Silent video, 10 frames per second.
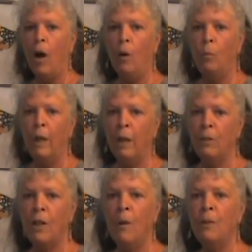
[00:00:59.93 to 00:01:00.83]
When I
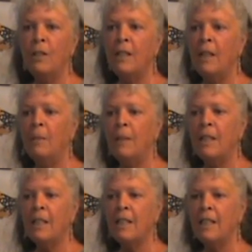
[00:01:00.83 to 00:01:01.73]
was almost done my
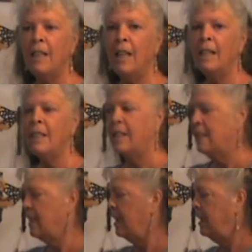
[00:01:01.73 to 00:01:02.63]
60 days, I
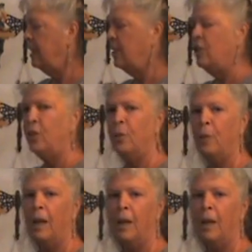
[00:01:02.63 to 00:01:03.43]
decided to